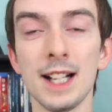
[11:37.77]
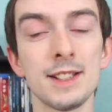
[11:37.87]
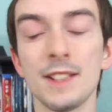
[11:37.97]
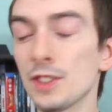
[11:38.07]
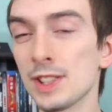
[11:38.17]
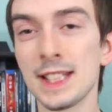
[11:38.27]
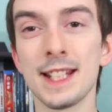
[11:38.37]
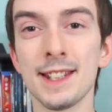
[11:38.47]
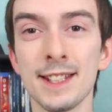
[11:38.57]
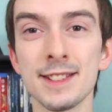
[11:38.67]
Honestly, after
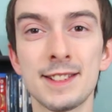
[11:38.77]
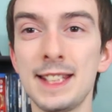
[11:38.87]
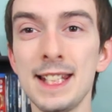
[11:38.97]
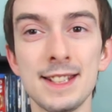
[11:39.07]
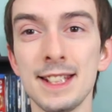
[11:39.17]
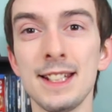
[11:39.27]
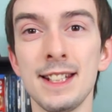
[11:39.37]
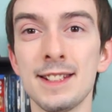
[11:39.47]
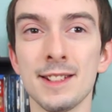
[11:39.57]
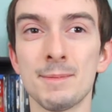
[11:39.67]
seeing this, DC
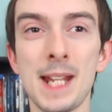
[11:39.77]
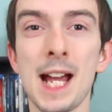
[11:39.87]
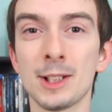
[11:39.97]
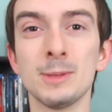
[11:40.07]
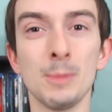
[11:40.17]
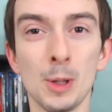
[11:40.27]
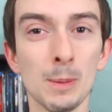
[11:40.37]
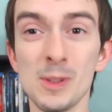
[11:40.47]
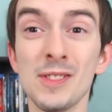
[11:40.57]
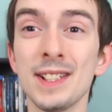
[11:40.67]
needs to tackle
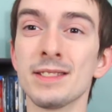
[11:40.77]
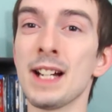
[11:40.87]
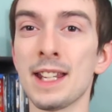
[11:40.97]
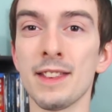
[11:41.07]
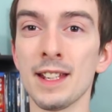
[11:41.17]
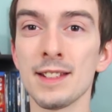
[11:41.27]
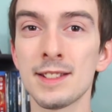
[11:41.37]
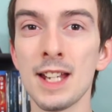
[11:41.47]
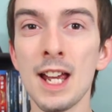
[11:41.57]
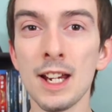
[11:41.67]
more movies like
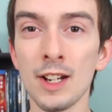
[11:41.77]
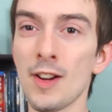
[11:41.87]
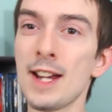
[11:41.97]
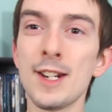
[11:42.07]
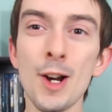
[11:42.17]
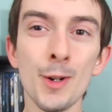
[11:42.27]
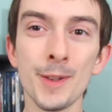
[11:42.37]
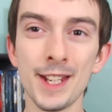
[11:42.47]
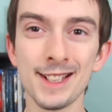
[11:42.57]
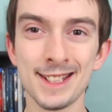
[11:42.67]
this. You know, I know
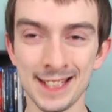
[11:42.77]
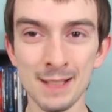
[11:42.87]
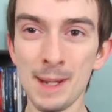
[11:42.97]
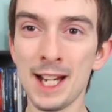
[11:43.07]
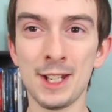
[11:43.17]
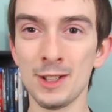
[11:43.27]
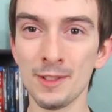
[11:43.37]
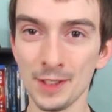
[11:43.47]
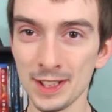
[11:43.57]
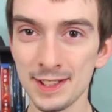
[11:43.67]
their cinematic
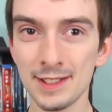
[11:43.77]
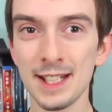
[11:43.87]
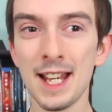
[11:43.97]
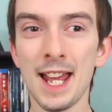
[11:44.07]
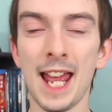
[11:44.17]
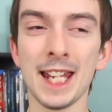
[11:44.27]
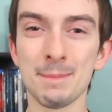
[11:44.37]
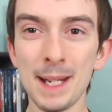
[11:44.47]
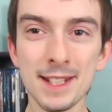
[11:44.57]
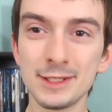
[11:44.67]
universe
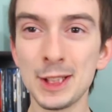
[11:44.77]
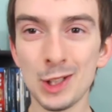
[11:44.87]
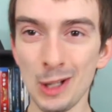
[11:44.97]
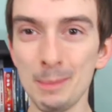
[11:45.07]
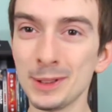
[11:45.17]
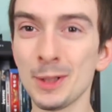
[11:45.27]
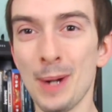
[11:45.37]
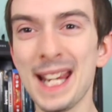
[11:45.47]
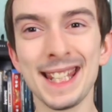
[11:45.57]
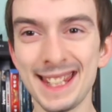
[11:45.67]
has basically crumbled
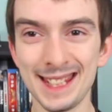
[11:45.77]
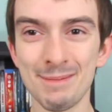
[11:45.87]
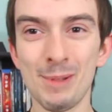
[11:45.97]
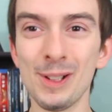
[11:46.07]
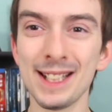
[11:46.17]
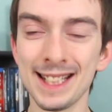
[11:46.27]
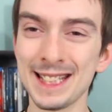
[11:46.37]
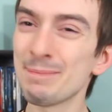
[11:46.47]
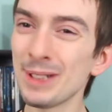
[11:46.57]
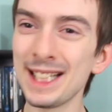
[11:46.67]
away at this point and
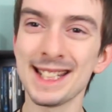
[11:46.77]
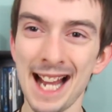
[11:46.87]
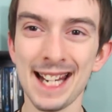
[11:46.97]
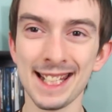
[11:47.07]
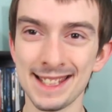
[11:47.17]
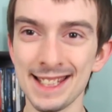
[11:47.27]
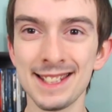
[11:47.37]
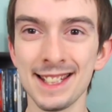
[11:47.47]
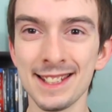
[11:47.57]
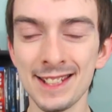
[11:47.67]
is pretty
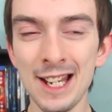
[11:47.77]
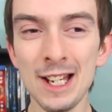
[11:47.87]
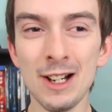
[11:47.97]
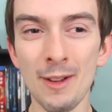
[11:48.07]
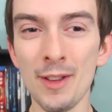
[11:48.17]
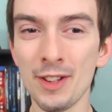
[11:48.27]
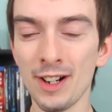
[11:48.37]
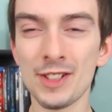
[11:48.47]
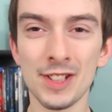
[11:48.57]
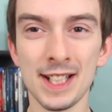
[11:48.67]
non-existent, although they
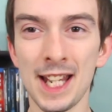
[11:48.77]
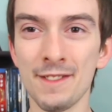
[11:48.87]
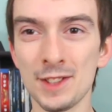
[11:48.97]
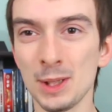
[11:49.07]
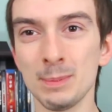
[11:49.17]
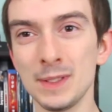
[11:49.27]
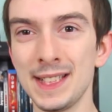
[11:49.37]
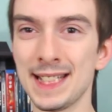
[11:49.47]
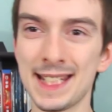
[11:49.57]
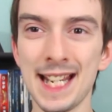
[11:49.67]
are trying to have some
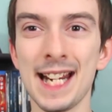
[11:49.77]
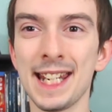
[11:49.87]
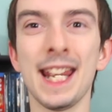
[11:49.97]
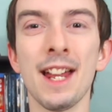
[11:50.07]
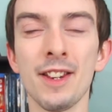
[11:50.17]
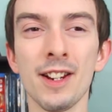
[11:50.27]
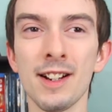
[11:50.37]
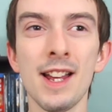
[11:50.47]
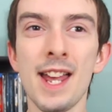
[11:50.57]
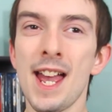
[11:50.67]
movies that tie
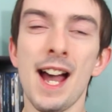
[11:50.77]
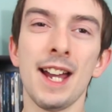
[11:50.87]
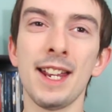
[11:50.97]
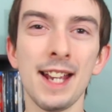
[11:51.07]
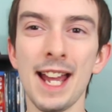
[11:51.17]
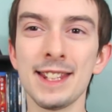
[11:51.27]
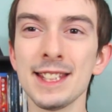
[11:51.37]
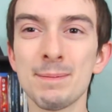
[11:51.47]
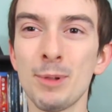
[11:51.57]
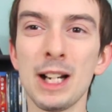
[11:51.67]
together. At
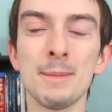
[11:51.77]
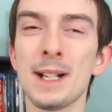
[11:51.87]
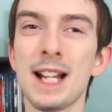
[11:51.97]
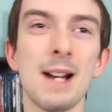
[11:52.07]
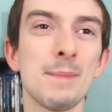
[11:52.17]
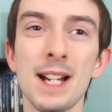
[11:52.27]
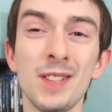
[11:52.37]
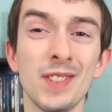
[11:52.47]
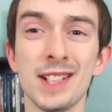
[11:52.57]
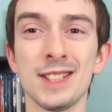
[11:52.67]
this point, I'm like, I'm not
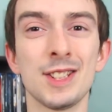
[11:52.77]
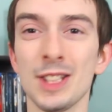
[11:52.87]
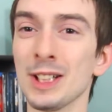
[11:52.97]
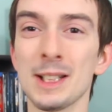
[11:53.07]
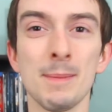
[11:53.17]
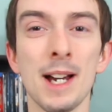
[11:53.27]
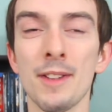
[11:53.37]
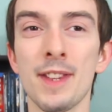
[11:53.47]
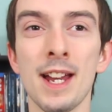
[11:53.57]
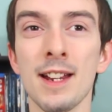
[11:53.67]
even concerned
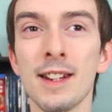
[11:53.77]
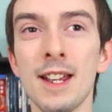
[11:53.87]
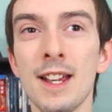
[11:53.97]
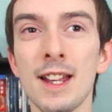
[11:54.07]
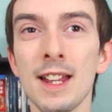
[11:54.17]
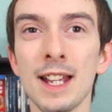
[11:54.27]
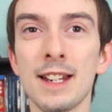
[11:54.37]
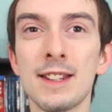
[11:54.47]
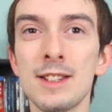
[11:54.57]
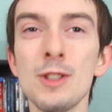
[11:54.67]
about that.
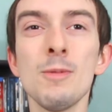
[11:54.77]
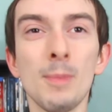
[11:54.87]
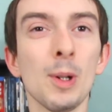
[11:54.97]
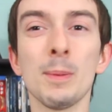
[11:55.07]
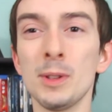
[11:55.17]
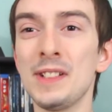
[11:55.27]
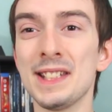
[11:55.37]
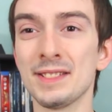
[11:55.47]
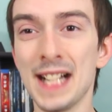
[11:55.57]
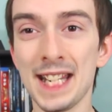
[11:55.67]
Like, do more
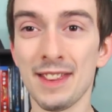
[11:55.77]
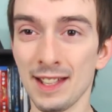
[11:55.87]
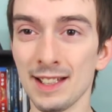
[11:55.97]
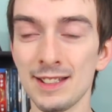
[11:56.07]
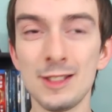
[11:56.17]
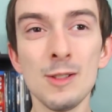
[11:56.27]
movies like this.